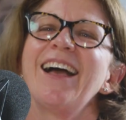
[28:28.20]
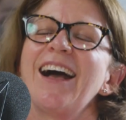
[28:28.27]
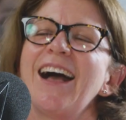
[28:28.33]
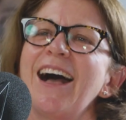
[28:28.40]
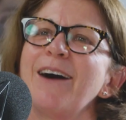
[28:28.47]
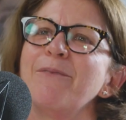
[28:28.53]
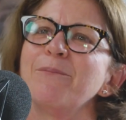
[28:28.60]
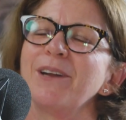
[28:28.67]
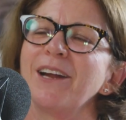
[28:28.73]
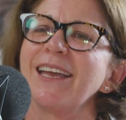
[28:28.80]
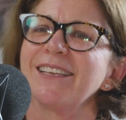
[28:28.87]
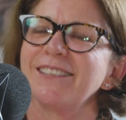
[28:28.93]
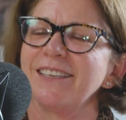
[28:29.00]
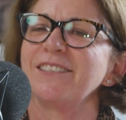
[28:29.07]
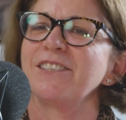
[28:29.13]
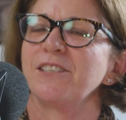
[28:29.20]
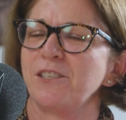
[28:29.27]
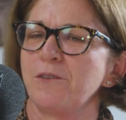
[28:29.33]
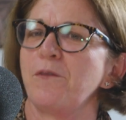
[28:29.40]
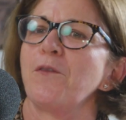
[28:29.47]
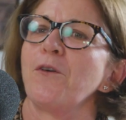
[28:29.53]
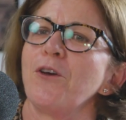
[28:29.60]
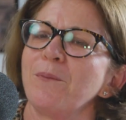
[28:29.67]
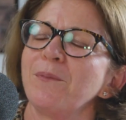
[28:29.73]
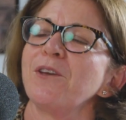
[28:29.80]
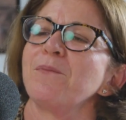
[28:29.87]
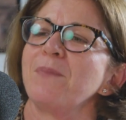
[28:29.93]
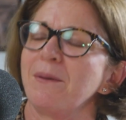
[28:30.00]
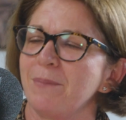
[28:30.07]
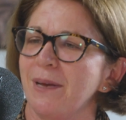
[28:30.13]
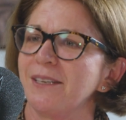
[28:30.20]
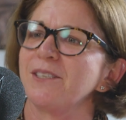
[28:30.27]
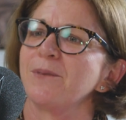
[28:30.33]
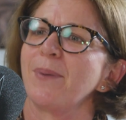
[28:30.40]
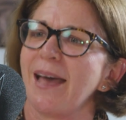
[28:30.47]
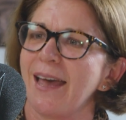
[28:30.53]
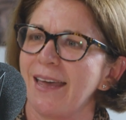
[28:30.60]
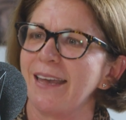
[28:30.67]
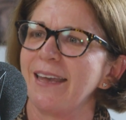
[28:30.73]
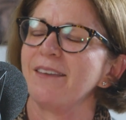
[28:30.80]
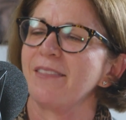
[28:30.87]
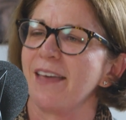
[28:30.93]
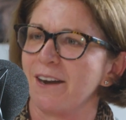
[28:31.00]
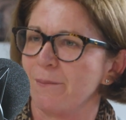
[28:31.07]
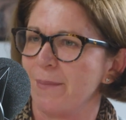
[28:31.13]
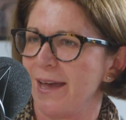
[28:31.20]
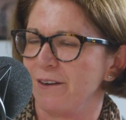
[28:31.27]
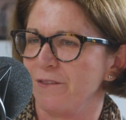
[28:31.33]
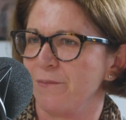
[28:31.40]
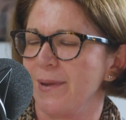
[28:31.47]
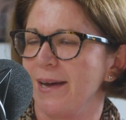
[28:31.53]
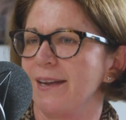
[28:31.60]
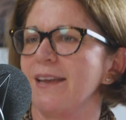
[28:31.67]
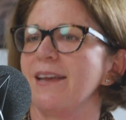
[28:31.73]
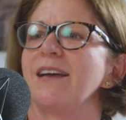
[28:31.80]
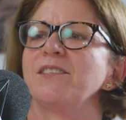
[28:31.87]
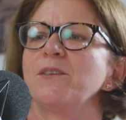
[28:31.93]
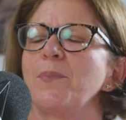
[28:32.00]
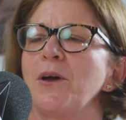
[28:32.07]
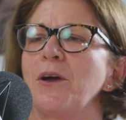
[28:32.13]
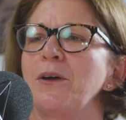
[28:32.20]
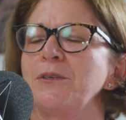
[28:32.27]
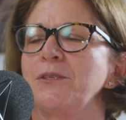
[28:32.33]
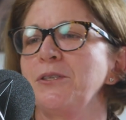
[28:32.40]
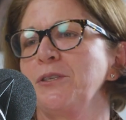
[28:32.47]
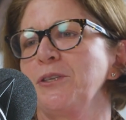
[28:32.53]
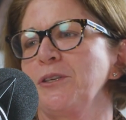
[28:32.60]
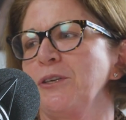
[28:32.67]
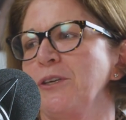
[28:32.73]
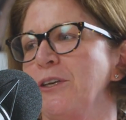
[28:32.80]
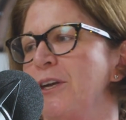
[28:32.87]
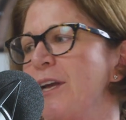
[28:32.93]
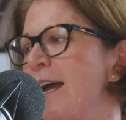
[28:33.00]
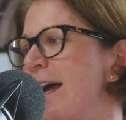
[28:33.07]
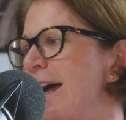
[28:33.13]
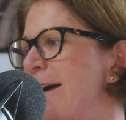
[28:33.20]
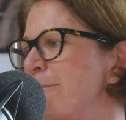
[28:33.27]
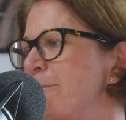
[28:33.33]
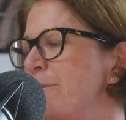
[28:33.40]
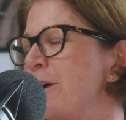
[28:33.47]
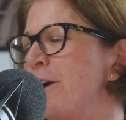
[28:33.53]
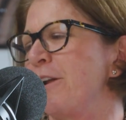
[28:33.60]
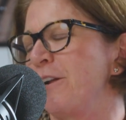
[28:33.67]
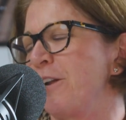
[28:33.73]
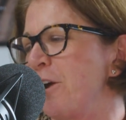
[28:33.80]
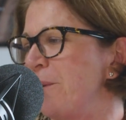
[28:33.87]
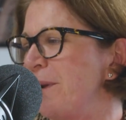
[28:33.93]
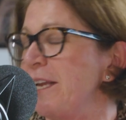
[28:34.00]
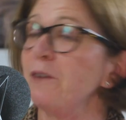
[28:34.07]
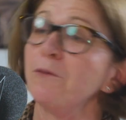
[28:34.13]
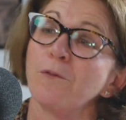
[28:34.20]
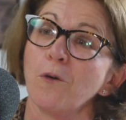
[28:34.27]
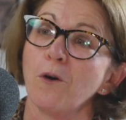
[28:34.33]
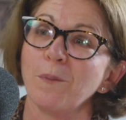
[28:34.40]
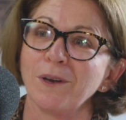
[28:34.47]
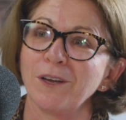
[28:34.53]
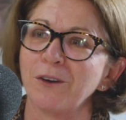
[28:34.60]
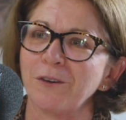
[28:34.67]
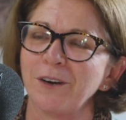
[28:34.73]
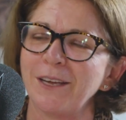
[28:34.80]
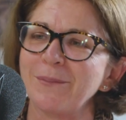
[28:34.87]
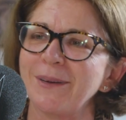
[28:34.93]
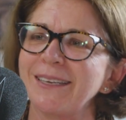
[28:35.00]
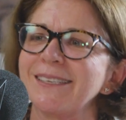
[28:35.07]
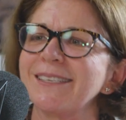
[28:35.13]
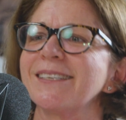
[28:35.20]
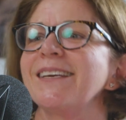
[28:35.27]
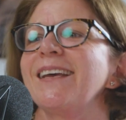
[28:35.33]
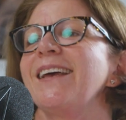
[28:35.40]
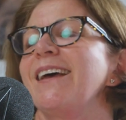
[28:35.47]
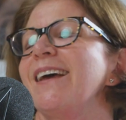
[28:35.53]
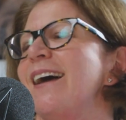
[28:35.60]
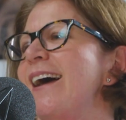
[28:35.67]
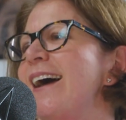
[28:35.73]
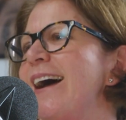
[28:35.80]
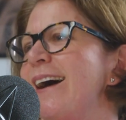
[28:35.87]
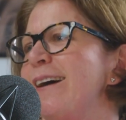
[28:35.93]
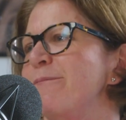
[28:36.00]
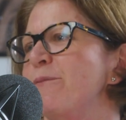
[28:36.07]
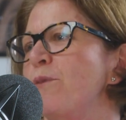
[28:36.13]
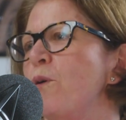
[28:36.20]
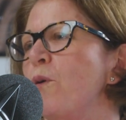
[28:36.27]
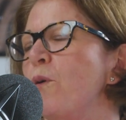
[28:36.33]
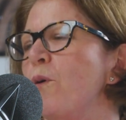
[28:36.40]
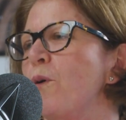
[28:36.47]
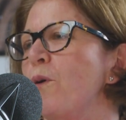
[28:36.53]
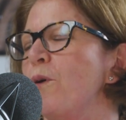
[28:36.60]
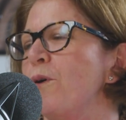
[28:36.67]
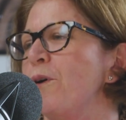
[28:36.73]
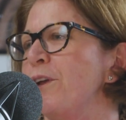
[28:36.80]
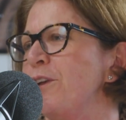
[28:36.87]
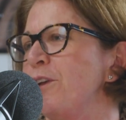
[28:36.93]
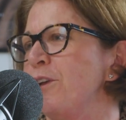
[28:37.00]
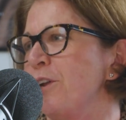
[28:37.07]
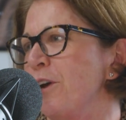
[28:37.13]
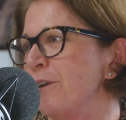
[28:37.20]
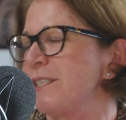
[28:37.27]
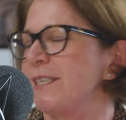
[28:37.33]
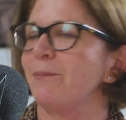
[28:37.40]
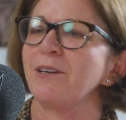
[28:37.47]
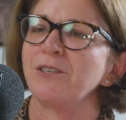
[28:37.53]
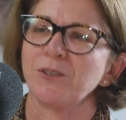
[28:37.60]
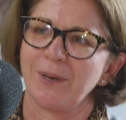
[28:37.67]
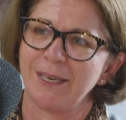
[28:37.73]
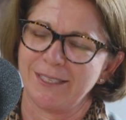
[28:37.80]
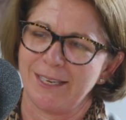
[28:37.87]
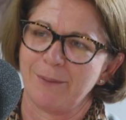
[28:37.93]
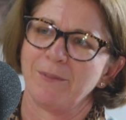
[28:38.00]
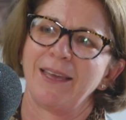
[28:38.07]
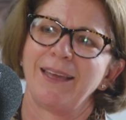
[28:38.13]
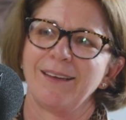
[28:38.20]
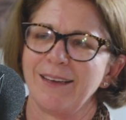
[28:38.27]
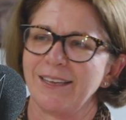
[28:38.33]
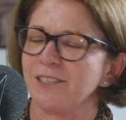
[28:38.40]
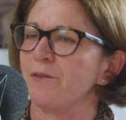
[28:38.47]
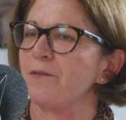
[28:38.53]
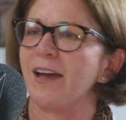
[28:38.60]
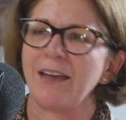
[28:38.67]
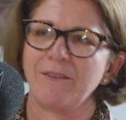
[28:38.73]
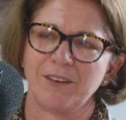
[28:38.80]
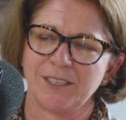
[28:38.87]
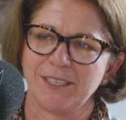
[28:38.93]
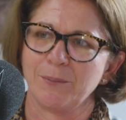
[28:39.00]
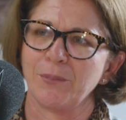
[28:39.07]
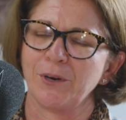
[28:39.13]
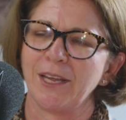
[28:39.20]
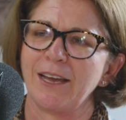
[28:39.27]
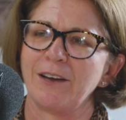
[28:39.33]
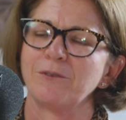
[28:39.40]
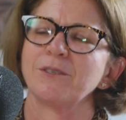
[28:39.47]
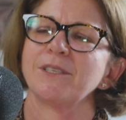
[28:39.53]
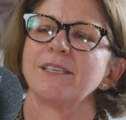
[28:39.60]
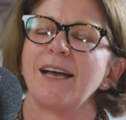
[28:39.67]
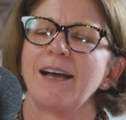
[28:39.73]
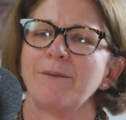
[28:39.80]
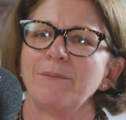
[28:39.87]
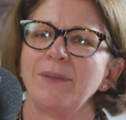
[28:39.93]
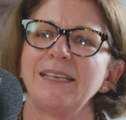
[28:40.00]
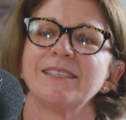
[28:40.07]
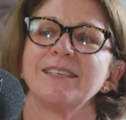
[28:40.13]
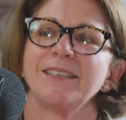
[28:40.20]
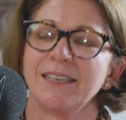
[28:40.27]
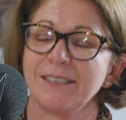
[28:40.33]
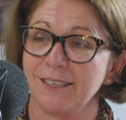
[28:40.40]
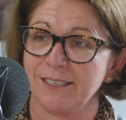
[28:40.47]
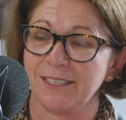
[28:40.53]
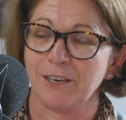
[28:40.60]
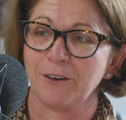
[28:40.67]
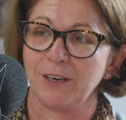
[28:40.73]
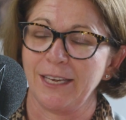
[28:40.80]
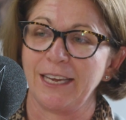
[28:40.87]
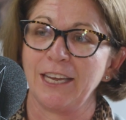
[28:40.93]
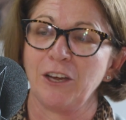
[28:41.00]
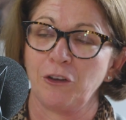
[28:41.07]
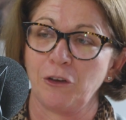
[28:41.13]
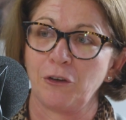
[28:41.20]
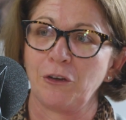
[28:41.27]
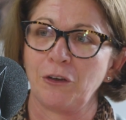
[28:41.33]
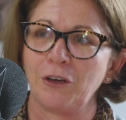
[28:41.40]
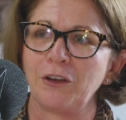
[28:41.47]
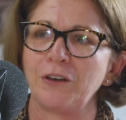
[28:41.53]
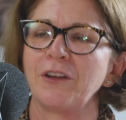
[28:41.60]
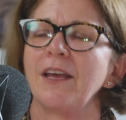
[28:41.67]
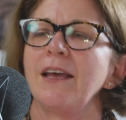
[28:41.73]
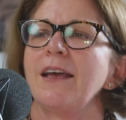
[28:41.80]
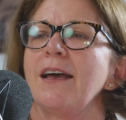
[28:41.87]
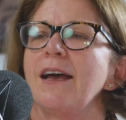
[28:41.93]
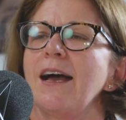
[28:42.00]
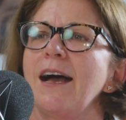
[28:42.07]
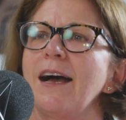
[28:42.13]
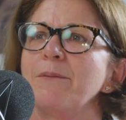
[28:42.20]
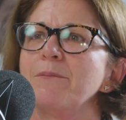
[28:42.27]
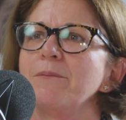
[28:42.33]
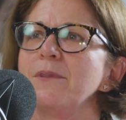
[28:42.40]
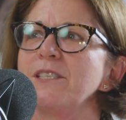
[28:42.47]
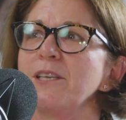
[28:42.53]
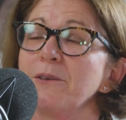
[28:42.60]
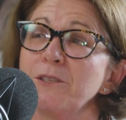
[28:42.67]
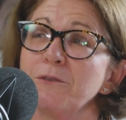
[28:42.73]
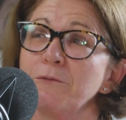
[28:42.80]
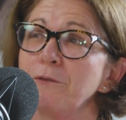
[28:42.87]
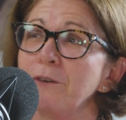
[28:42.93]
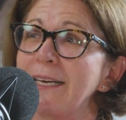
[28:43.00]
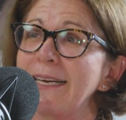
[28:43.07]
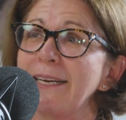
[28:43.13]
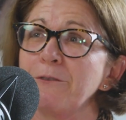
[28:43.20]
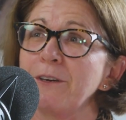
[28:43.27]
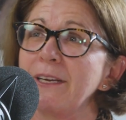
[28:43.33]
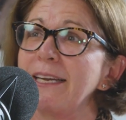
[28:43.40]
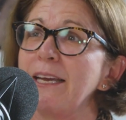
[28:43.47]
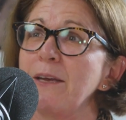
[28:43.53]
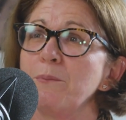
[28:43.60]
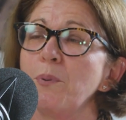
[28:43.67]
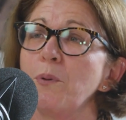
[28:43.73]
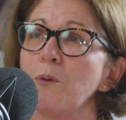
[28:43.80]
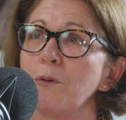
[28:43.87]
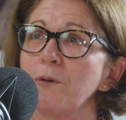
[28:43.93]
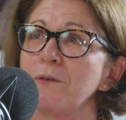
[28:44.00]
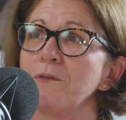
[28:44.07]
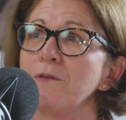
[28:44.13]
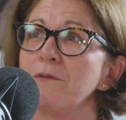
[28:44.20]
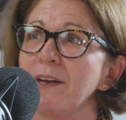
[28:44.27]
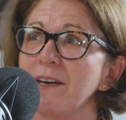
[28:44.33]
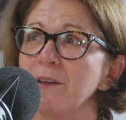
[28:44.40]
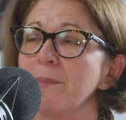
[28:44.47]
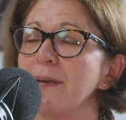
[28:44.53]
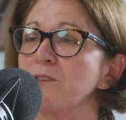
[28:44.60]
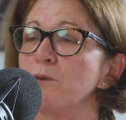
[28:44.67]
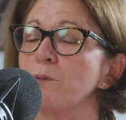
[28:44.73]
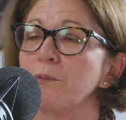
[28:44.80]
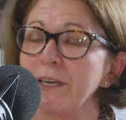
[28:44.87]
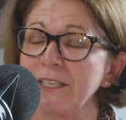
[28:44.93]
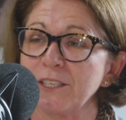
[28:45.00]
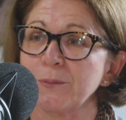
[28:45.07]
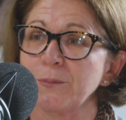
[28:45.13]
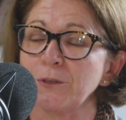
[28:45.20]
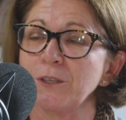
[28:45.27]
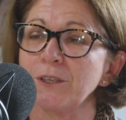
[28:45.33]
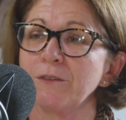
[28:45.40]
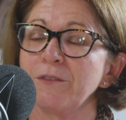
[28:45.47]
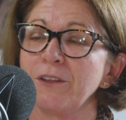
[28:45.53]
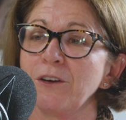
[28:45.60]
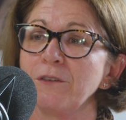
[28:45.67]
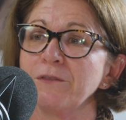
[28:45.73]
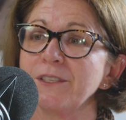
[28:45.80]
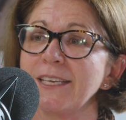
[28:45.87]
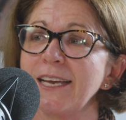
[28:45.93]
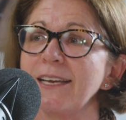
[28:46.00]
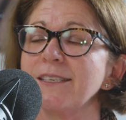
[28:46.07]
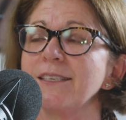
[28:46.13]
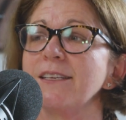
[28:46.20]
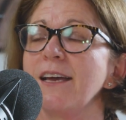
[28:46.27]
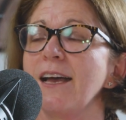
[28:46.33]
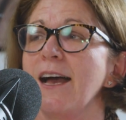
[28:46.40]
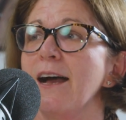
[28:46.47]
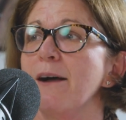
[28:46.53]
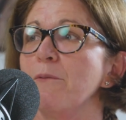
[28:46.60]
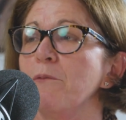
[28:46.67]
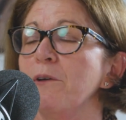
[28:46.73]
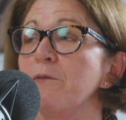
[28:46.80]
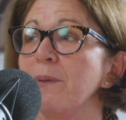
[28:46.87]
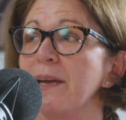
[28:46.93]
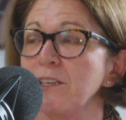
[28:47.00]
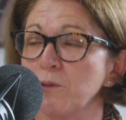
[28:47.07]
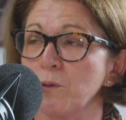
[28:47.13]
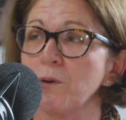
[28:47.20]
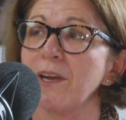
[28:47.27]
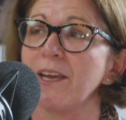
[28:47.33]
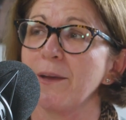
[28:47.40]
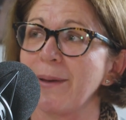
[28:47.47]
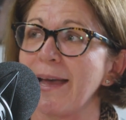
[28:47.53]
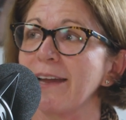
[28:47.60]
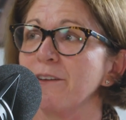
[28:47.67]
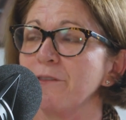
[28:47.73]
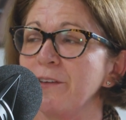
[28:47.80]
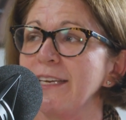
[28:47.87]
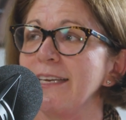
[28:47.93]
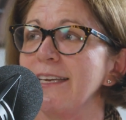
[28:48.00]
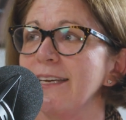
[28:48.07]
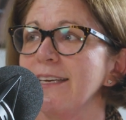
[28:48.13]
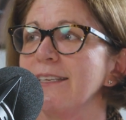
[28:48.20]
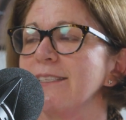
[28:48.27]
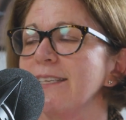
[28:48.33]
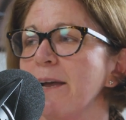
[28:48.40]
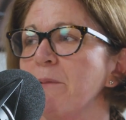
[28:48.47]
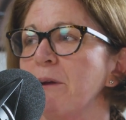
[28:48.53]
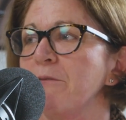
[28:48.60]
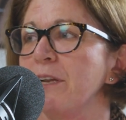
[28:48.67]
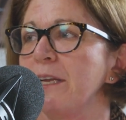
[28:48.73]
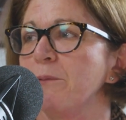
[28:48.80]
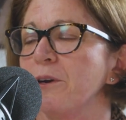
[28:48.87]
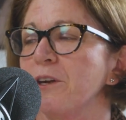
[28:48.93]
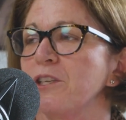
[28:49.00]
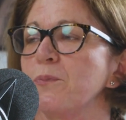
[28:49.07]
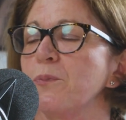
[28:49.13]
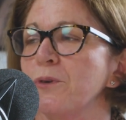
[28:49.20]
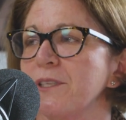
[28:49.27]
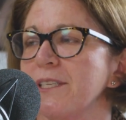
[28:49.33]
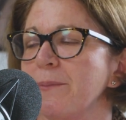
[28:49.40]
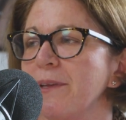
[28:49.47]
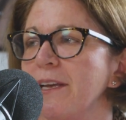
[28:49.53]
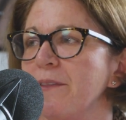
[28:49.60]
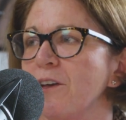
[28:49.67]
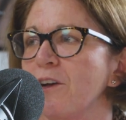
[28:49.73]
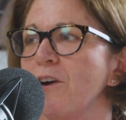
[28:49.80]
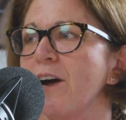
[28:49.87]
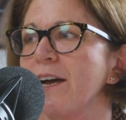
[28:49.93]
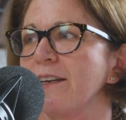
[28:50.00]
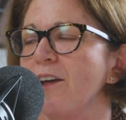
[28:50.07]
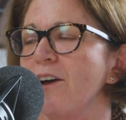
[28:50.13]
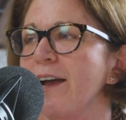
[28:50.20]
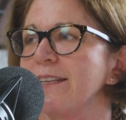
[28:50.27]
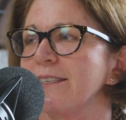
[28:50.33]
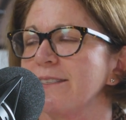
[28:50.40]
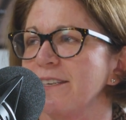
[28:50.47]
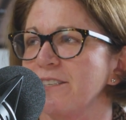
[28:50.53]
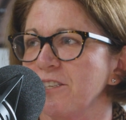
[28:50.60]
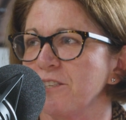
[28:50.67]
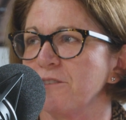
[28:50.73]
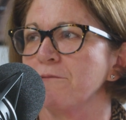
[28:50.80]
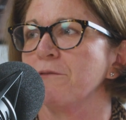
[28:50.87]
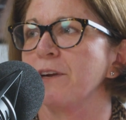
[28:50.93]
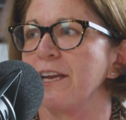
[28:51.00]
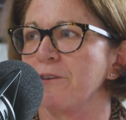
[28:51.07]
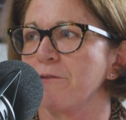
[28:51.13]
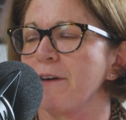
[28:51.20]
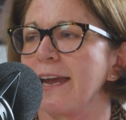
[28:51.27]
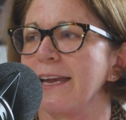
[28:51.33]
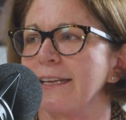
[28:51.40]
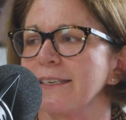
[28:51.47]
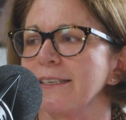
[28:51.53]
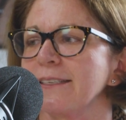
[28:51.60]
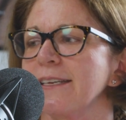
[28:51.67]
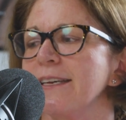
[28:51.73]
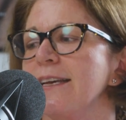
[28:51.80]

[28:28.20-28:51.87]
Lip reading: But I guess there's just a firm commitment to pay that amount of money, as opposed to, an informal agreement or someone doing something as a favour to somebody else isn't necessarily incurred. So it's a really, really important fundamental principle of the offset. We've been talking about it for years, and we really wanted to put something in the guidelines that just reiterated